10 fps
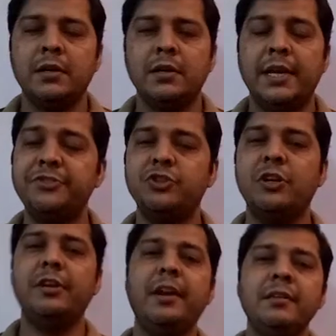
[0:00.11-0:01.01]
Yes,
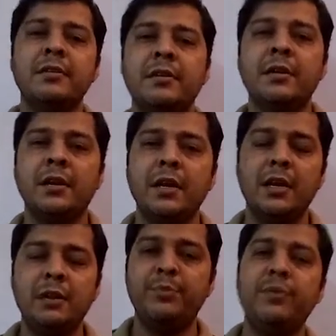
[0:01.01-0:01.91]
children,
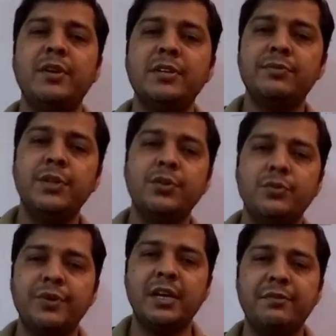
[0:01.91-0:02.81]
in previous video
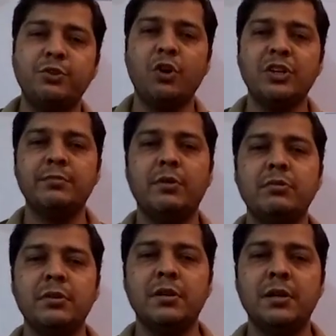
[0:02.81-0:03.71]
we have talked
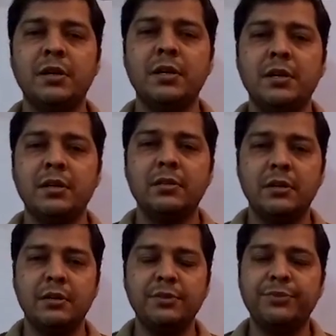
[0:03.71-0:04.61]
about
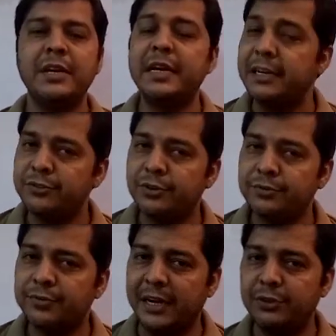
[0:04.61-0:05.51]
the different kinds of
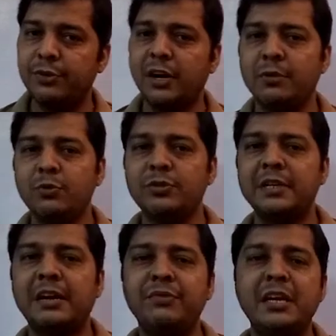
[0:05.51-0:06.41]
phytohormones
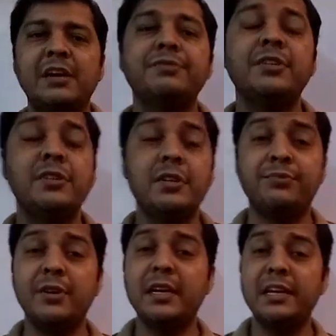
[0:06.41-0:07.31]
and we have seen the
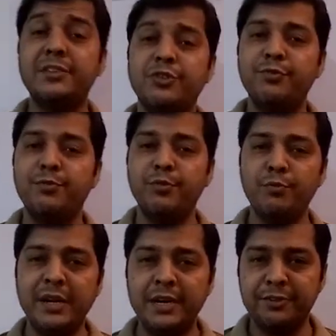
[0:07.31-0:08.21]
different kinds of
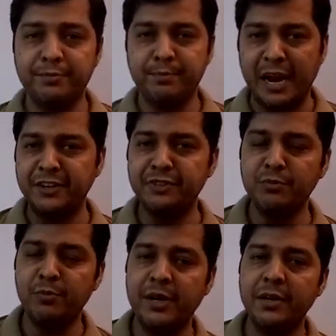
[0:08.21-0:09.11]
movement, plants
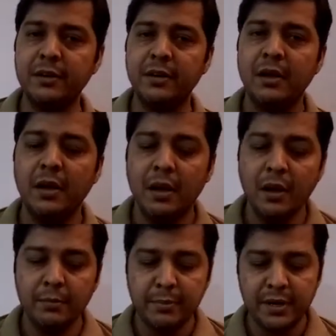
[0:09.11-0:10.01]
movement.
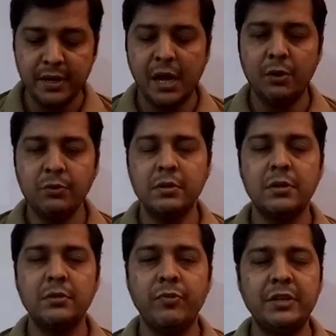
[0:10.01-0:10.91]
But
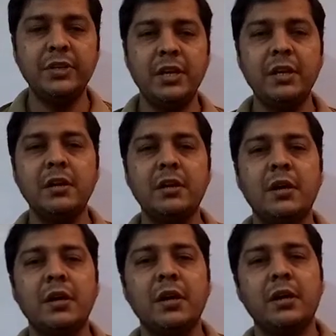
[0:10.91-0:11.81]
now we'll see
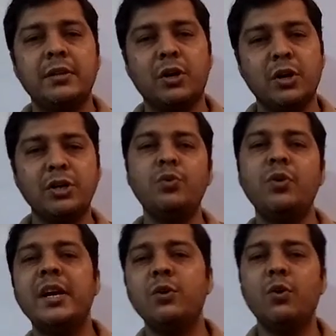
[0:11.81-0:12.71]
the control
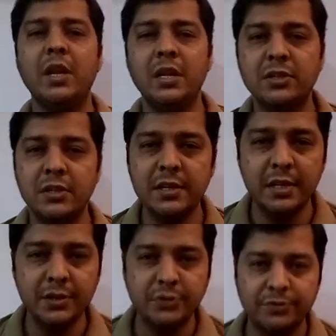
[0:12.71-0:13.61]
and coordination in
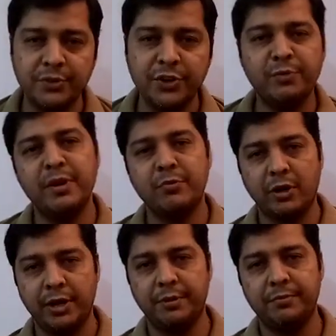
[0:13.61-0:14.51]
case of the human body.